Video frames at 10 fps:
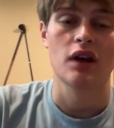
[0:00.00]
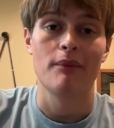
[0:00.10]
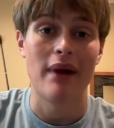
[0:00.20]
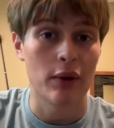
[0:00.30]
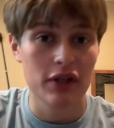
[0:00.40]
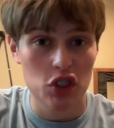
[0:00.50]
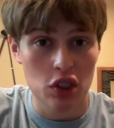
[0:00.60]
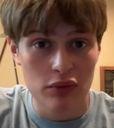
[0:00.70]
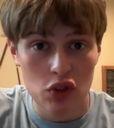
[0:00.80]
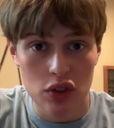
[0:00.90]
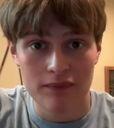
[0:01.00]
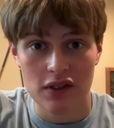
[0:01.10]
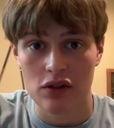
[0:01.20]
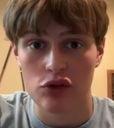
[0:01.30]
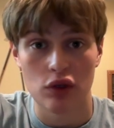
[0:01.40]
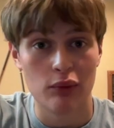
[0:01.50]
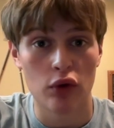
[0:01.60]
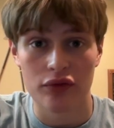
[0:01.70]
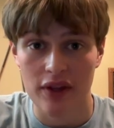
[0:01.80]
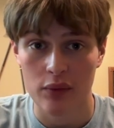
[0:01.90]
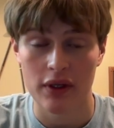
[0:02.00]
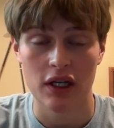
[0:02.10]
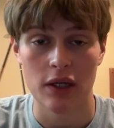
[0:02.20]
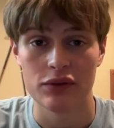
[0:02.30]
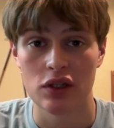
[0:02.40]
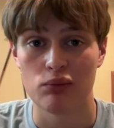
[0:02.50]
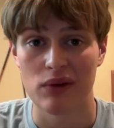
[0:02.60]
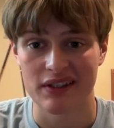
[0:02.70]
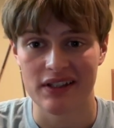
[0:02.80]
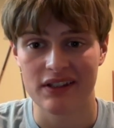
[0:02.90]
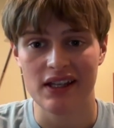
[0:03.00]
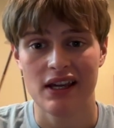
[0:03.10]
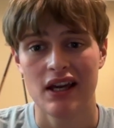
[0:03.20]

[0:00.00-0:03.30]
Power distribution is also an important thing when it comes to the presidency.